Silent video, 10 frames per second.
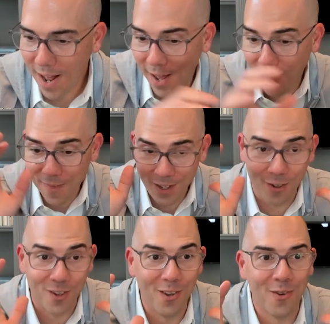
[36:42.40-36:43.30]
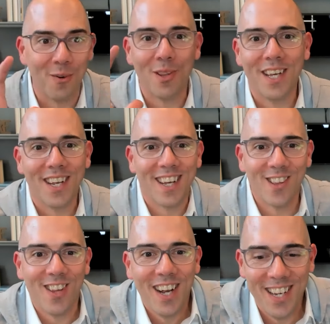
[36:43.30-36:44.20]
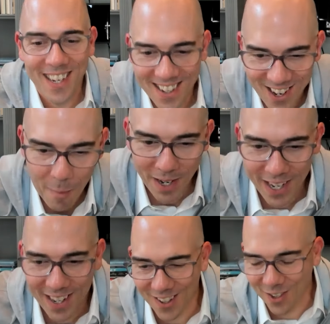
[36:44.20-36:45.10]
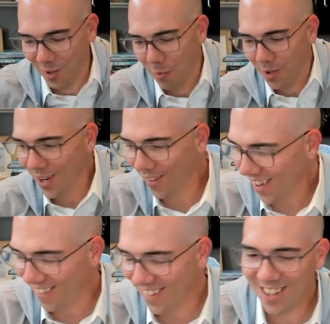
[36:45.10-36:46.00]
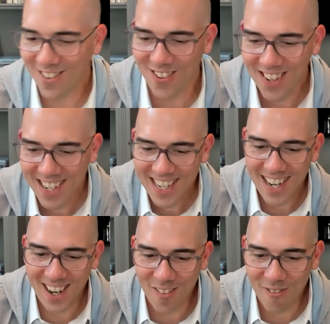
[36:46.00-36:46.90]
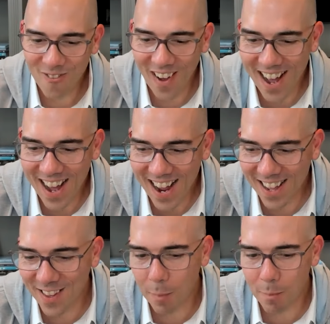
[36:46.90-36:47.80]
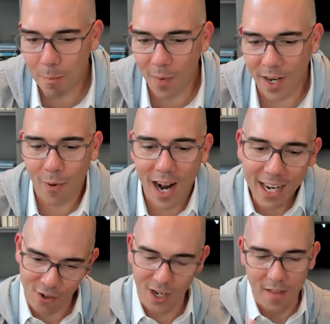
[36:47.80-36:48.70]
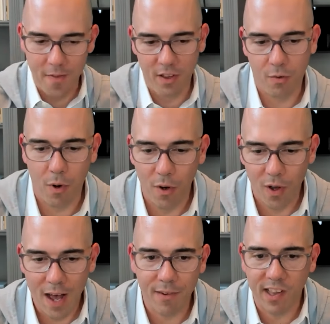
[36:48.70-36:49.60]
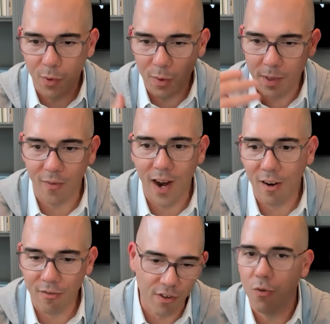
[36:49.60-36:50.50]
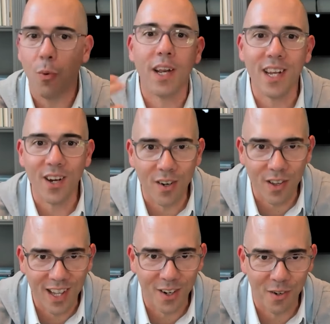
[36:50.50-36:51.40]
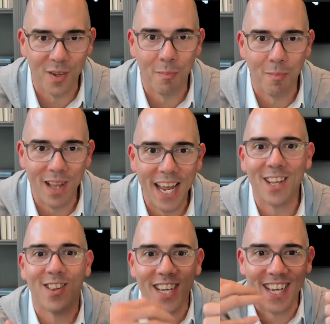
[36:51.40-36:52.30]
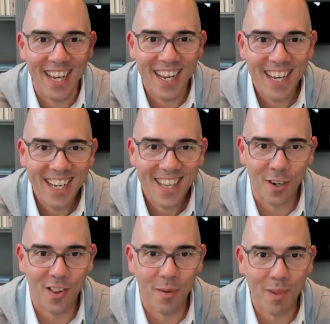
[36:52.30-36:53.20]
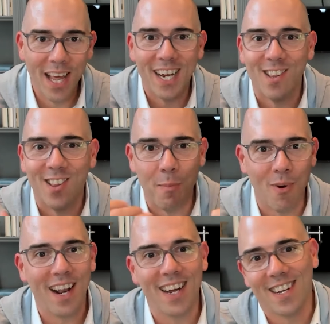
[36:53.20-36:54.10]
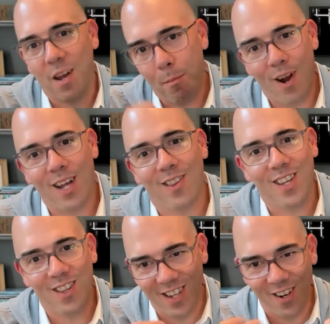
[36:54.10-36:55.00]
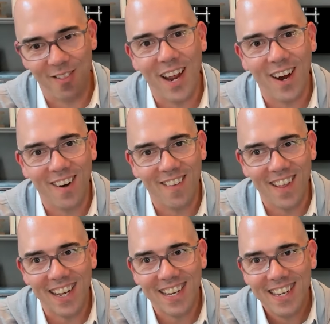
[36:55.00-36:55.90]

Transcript: I think there's also a really exciting topic in here somewhere that I'll get to. I think like when I took on this role, obviously we've been around for 20 years, and there's some legacy product and process that are there that